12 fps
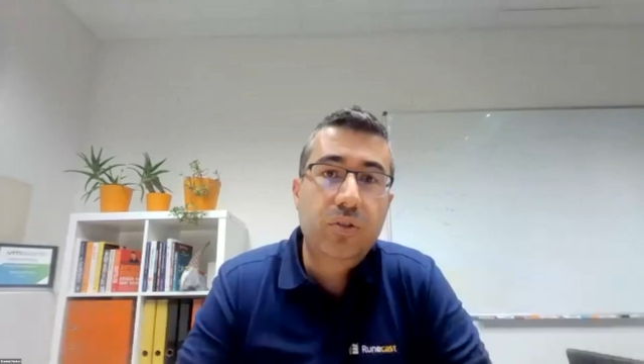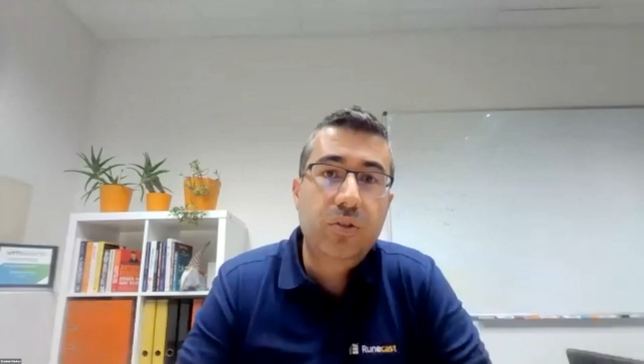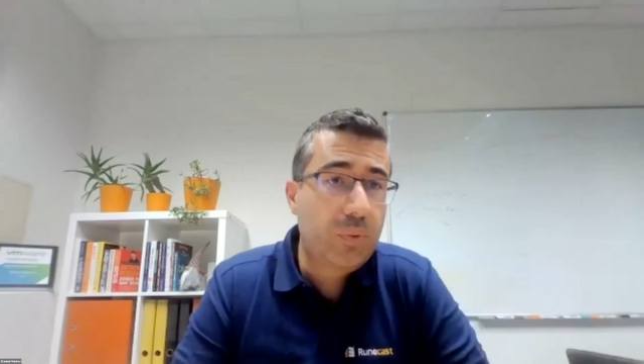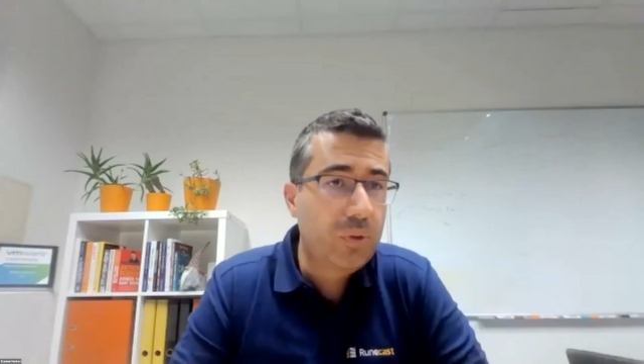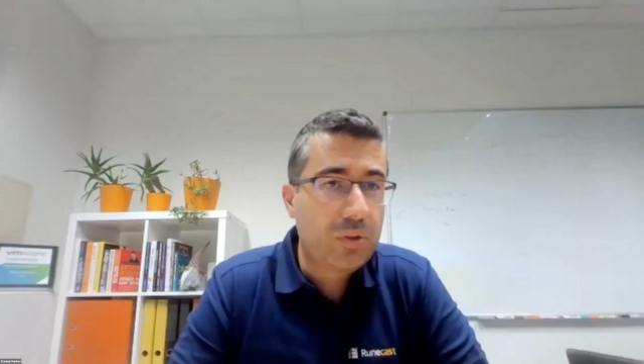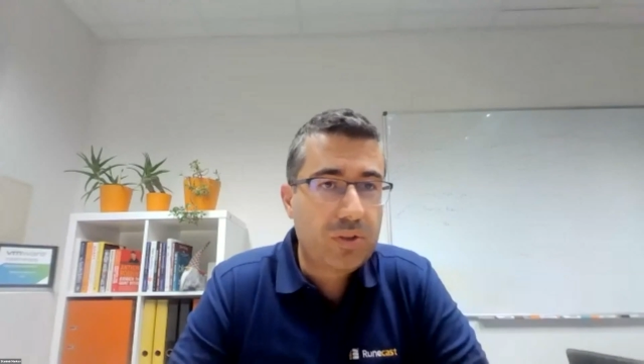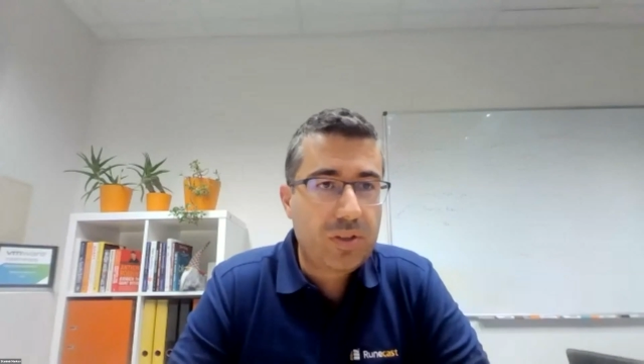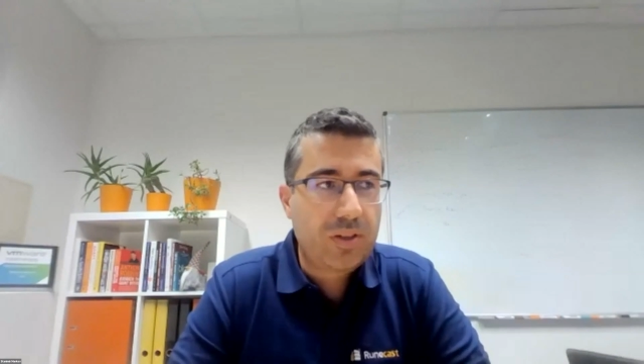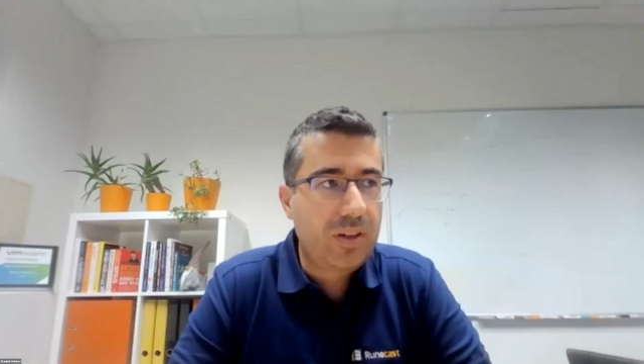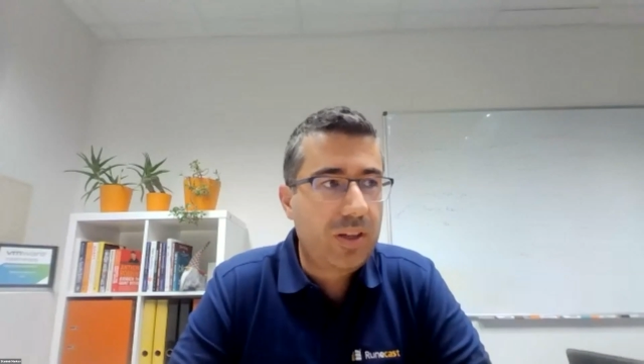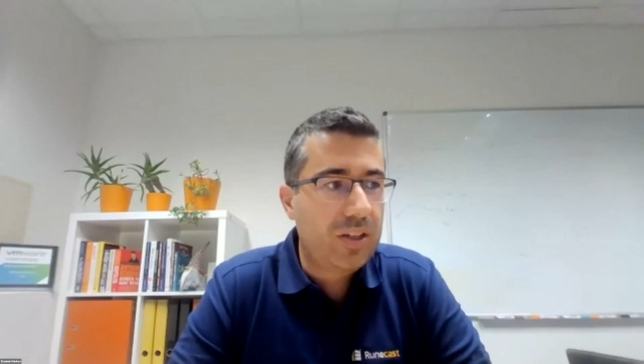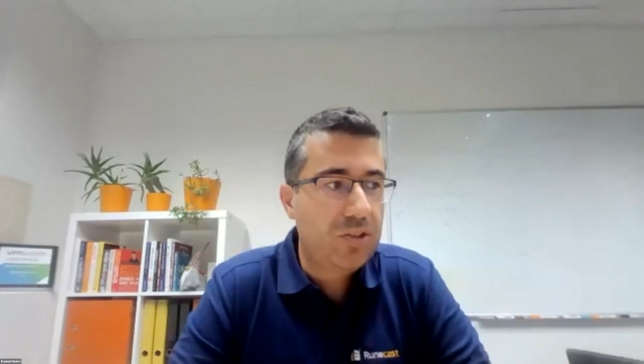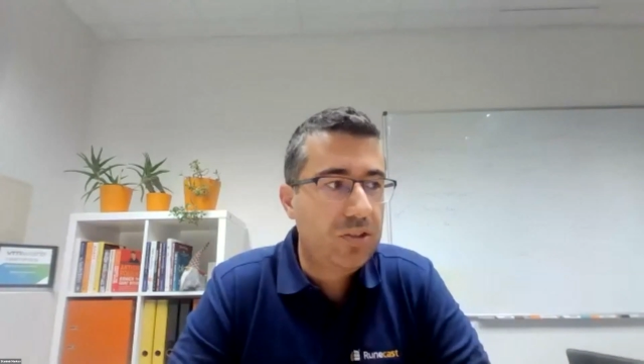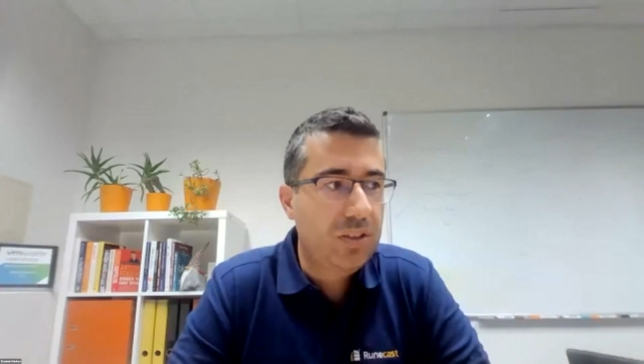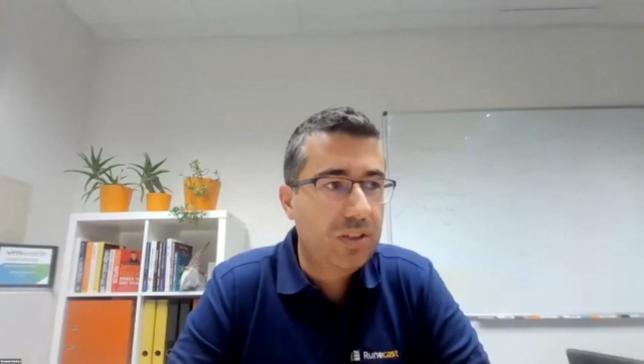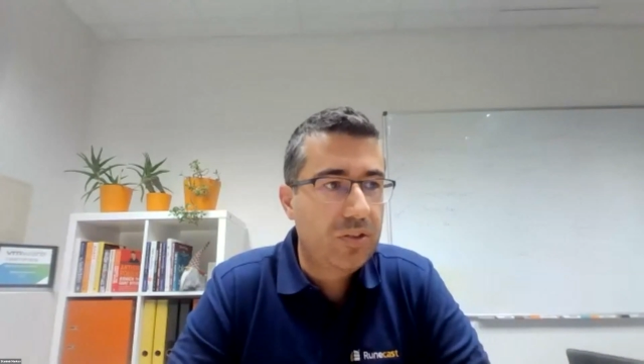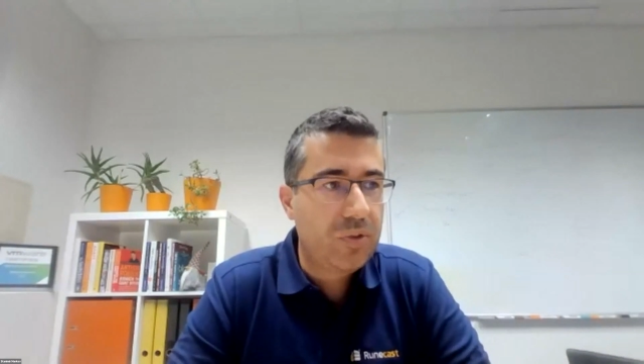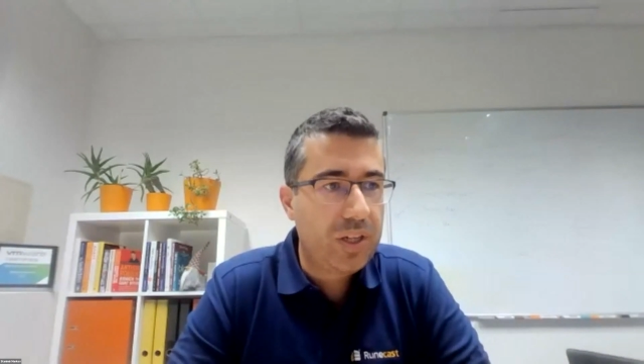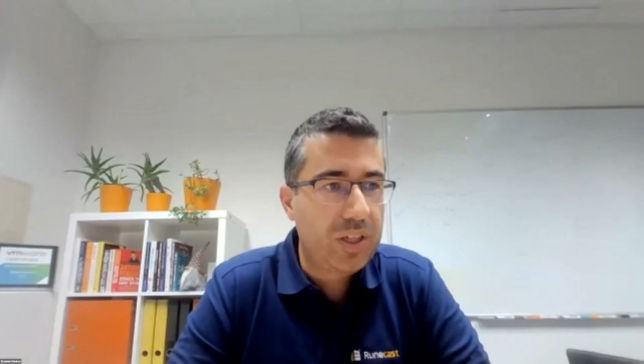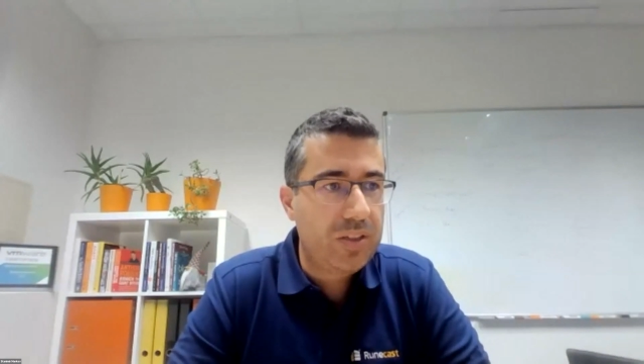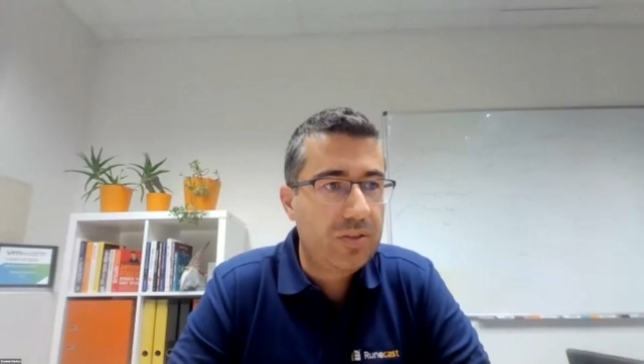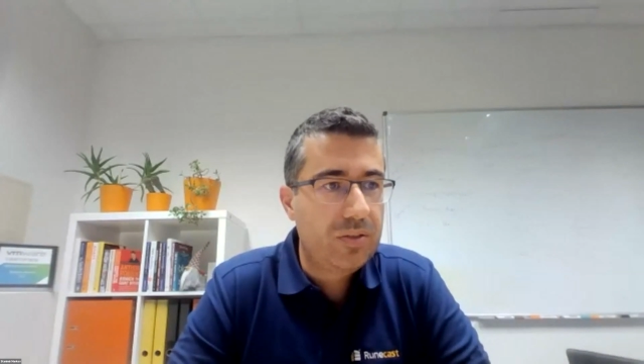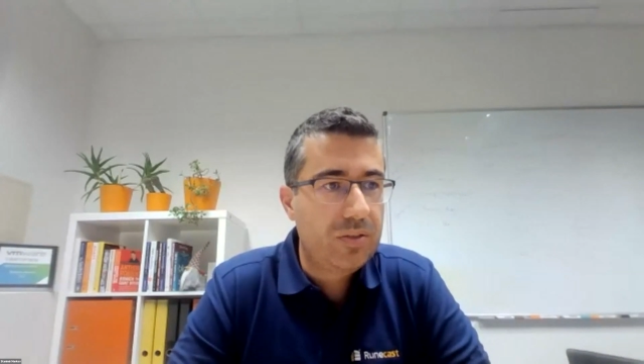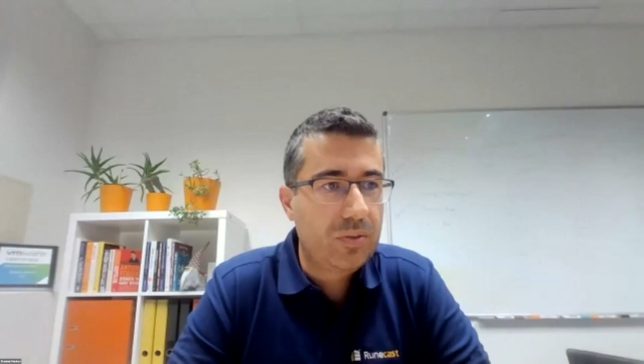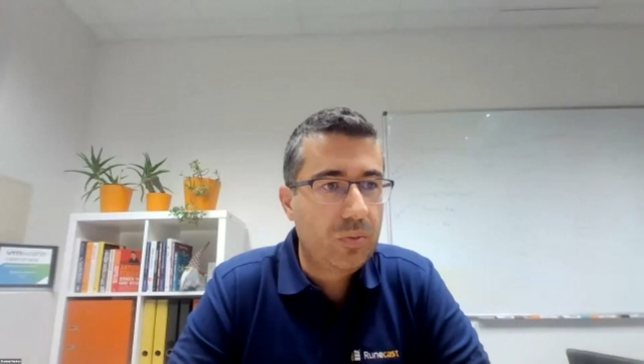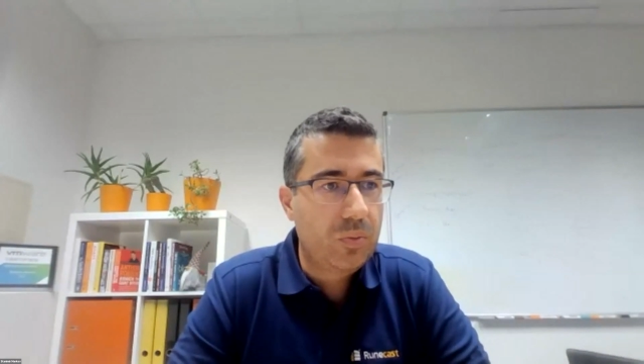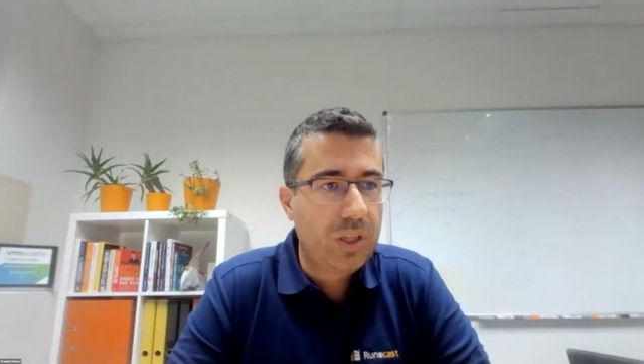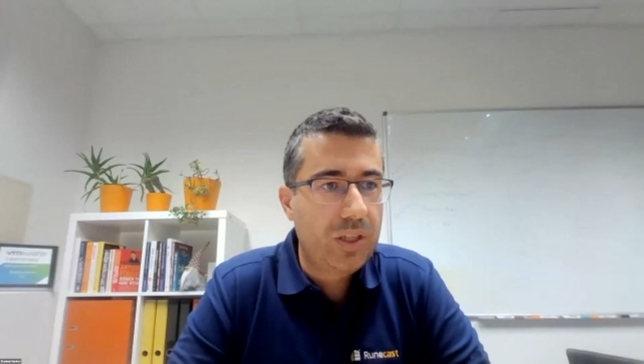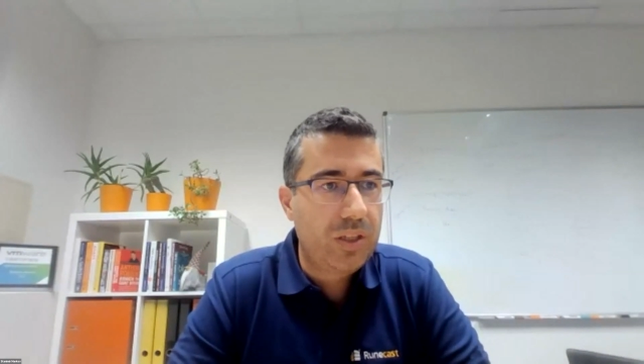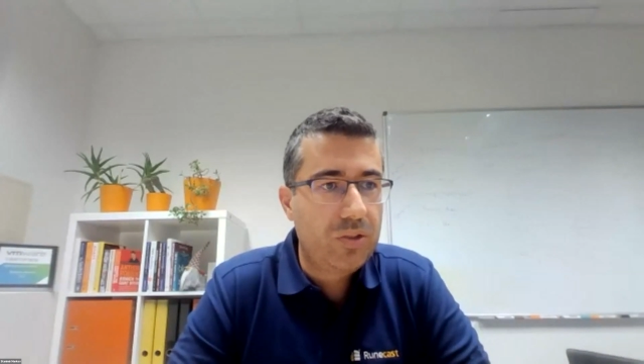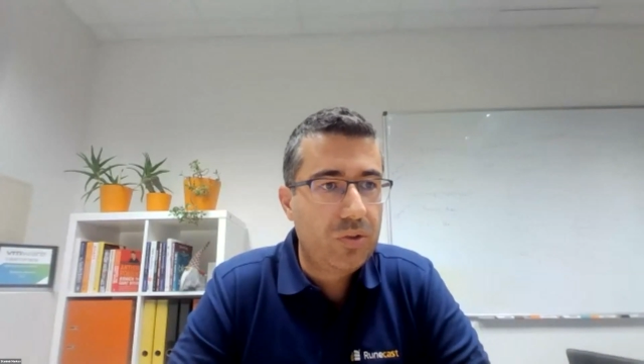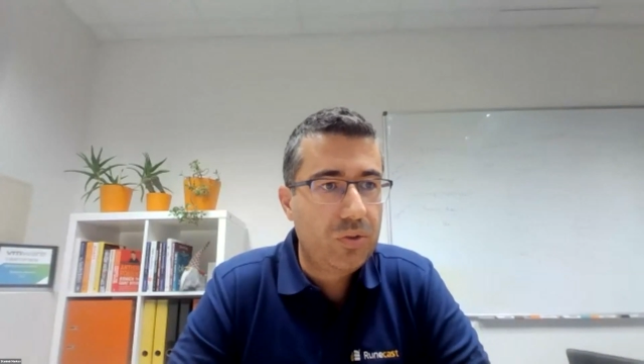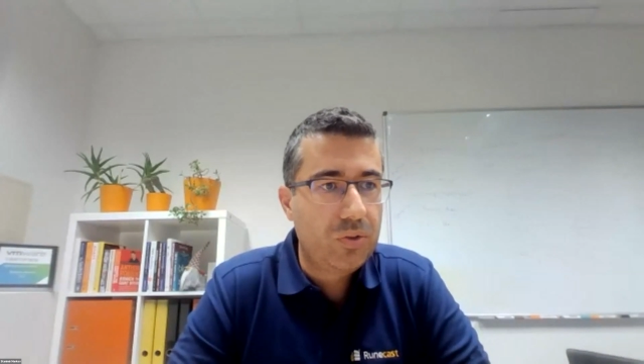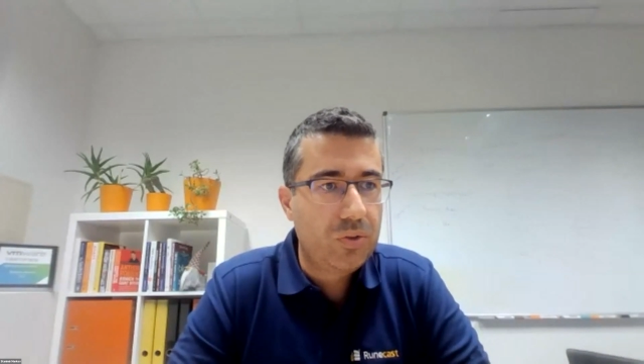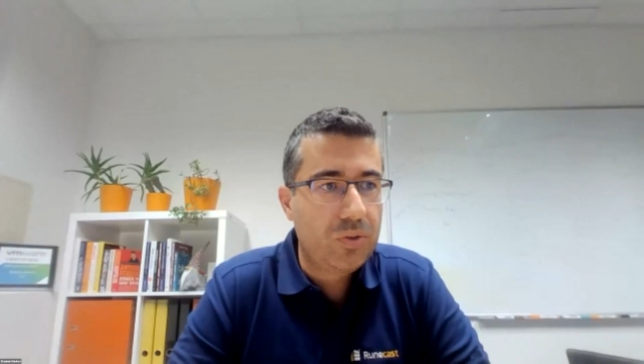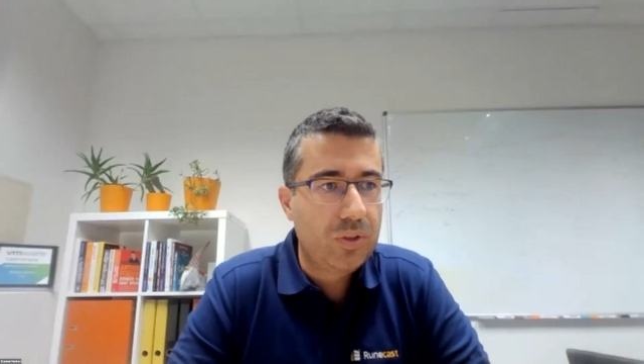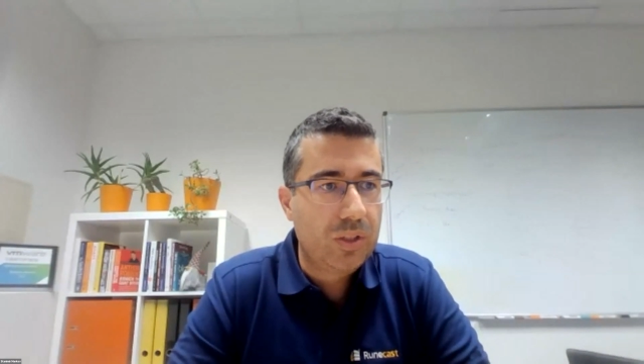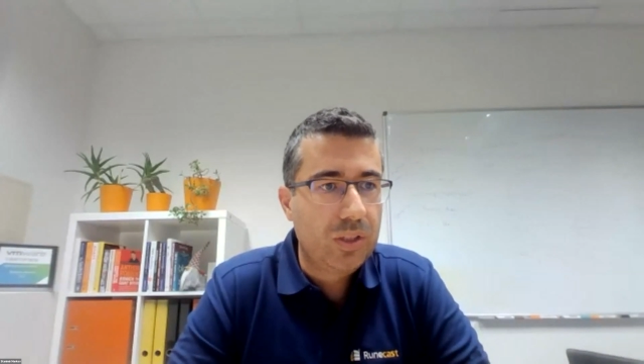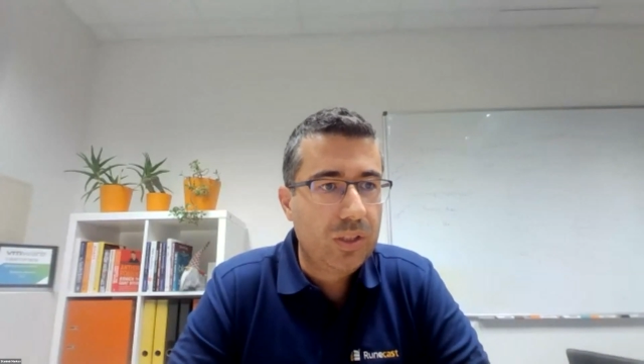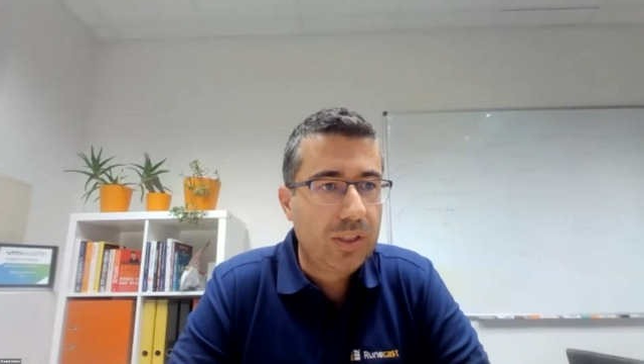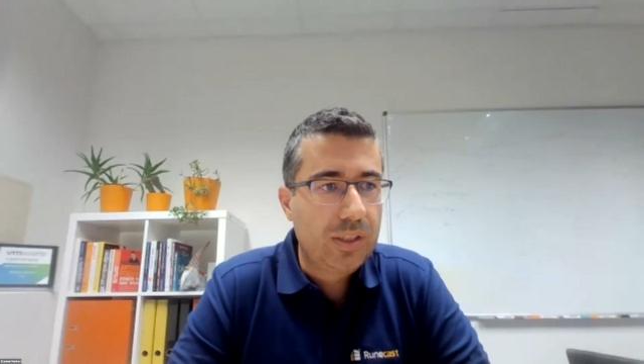your books are actually a great way to